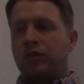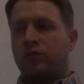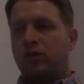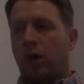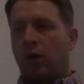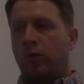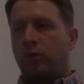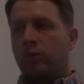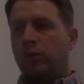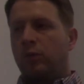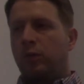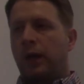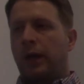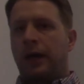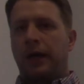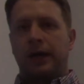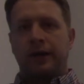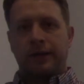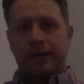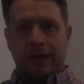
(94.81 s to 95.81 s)
So
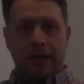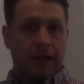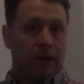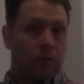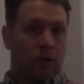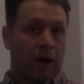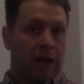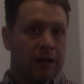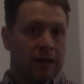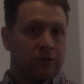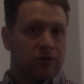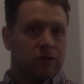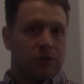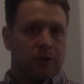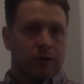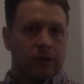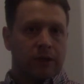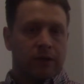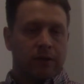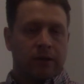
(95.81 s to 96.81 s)
getting right
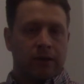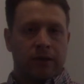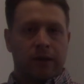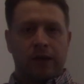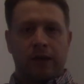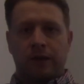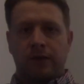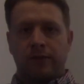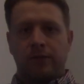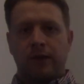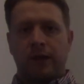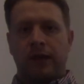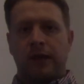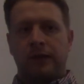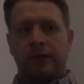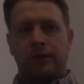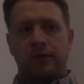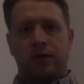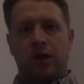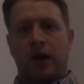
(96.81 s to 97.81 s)
into it
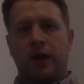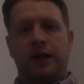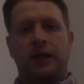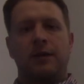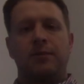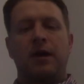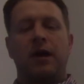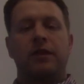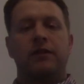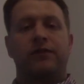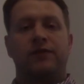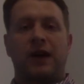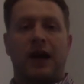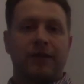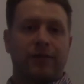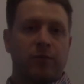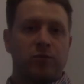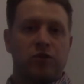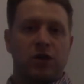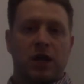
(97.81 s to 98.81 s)
and talking about the
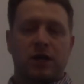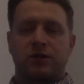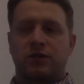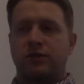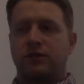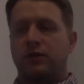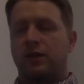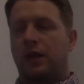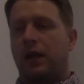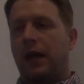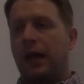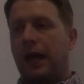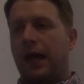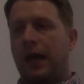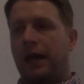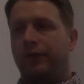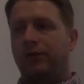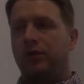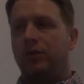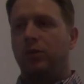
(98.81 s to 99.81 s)
5 objections that I
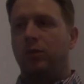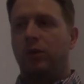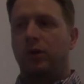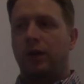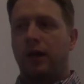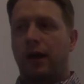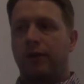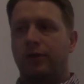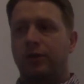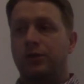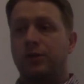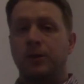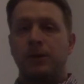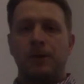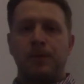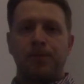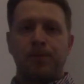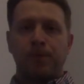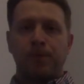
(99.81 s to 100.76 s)
have to dual coverage.